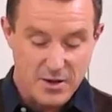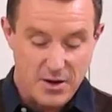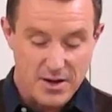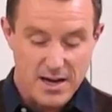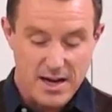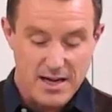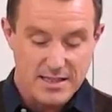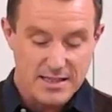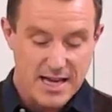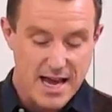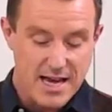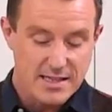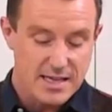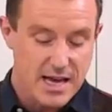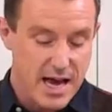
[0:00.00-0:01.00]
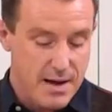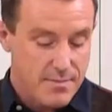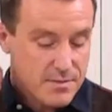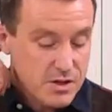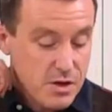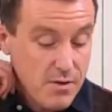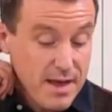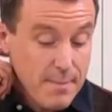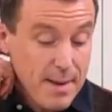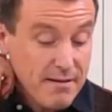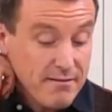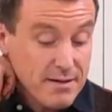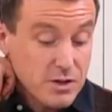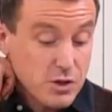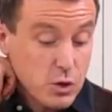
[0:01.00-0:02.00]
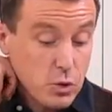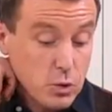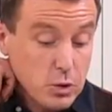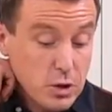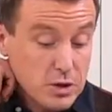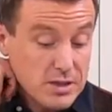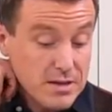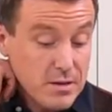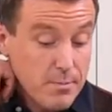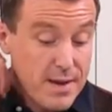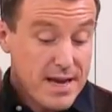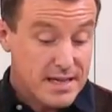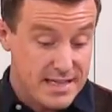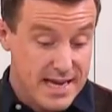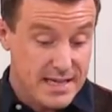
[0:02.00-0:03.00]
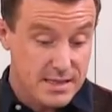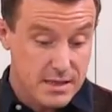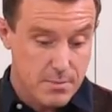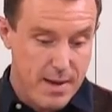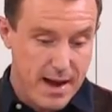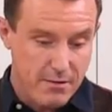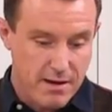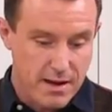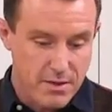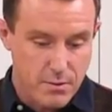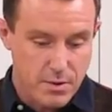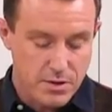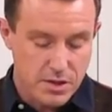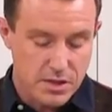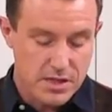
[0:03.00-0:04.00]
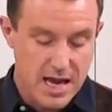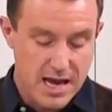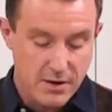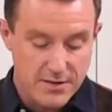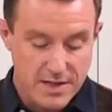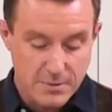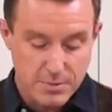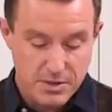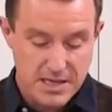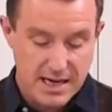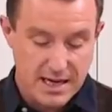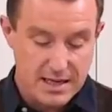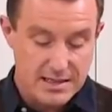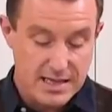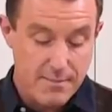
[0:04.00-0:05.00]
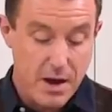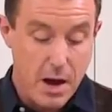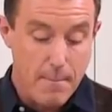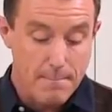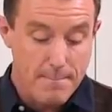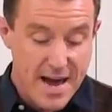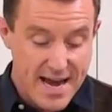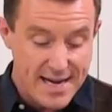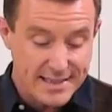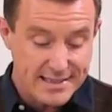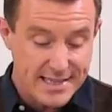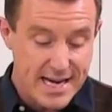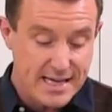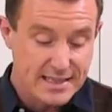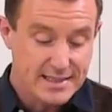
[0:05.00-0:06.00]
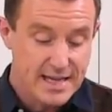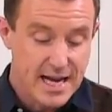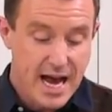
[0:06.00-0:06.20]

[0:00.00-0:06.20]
Donna says, um, sorry, that background is cool. Looks like the beach. Yes, so the background that we're just seeing on this particular demo, amazing.